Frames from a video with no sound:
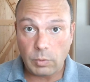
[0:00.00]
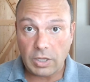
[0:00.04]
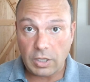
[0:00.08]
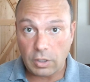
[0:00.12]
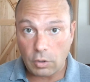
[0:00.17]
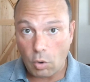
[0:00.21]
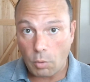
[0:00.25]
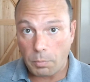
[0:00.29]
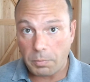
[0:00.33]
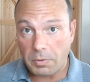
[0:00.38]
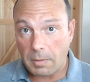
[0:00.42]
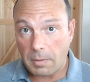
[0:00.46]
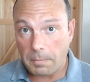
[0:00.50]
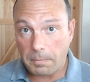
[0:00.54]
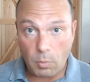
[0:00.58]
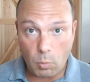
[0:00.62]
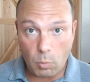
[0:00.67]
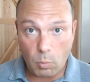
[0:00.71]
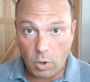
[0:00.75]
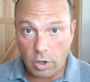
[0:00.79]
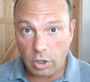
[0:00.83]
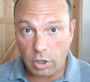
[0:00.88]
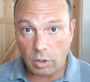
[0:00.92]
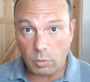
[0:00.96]
We can open up a
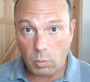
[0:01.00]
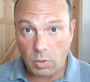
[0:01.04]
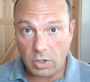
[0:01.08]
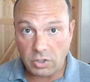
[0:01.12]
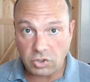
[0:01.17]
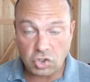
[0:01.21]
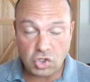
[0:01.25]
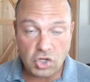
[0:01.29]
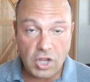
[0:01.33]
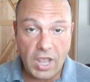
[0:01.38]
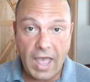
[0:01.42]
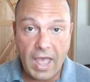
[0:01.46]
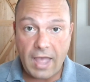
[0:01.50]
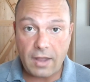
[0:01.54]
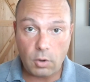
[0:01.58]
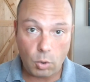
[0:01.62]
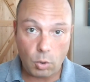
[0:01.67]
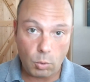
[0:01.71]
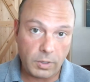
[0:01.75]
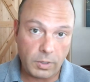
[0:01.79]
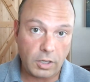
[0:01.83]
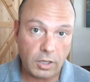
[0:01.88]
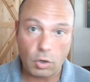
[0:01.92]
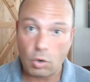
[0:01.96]
one-on-one chat
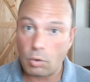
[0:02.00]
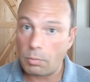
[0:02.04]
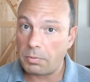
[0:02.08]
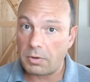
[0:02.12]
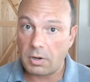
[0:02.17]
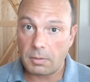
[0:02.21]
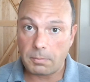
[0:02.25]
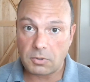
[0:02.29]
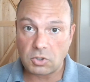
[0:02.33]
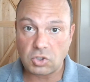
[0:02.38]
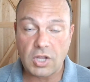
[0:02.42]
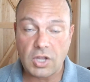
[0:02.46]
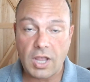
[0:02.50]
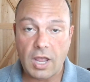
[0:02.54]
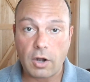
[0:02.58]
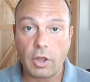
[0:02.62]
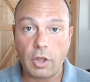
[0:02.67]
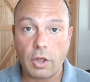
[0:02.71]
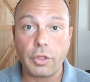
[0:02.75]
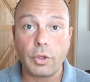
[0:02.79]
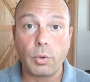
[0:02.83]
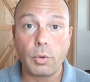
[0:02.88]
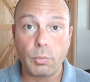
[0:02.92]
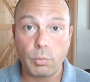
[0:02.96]
or we can open up a chat
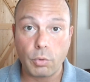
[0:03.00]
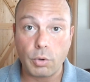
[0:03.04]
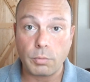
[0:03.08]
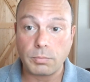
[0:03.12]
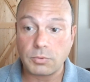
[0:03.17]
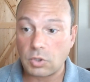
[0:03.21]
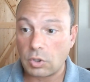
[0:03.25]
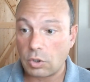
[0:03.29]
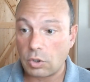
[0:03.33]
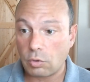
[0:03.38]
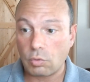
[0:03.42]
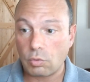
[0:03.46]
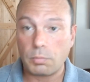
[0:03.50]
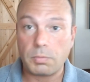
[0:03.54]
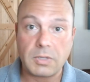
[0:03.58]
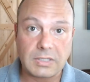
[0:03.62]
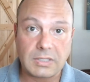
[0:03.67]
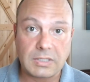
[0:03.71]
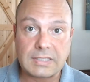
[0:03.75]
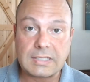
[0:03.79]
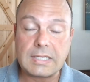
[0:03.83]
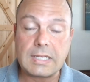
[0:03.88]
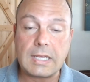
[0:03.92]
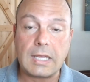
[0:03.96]
on the group so the group
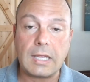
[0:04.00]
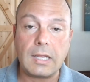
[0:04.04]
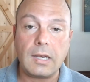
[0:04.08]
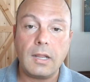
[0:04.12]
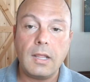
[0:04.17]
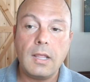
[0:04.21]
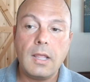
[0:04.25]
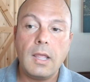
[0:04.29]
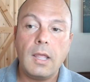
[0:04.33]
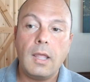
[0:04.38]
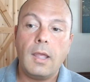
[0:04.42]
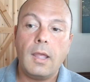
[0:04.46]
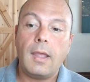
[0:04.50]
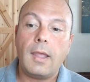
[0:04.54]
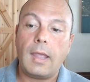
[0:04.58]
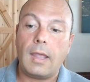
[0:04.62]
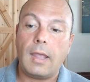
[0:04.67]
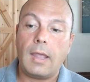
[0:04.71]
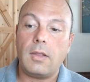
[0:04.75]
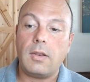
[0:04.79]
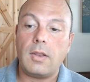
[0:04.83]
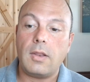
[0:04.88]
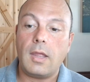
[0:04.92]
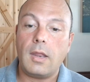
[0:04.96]
can see it
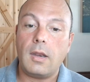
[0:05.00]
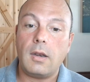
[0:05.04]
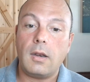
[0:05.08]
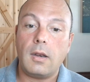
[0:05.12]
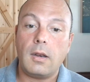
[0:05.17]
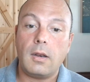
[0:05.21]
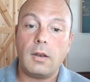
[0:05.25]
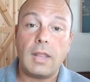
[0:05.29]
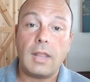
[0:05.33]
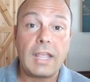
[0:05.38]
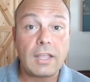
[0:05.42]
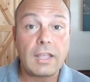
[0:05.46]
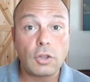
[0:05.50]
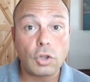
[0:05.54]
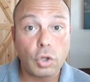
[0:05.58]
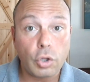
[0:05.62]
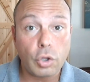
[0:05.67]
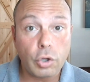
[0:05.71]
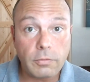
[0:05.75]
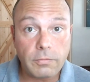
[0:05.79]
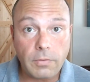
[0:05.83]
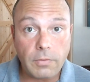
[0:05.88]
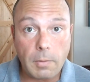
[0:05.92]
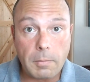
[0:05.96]
and then they can
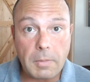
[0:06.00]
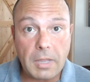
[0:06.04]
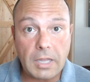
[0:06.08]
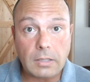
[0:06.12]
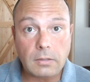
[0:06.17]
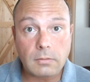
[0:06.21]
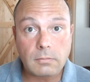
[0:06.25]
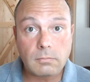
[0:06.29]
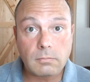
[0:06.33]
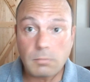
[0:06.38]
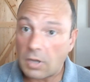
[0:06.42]
learn from it.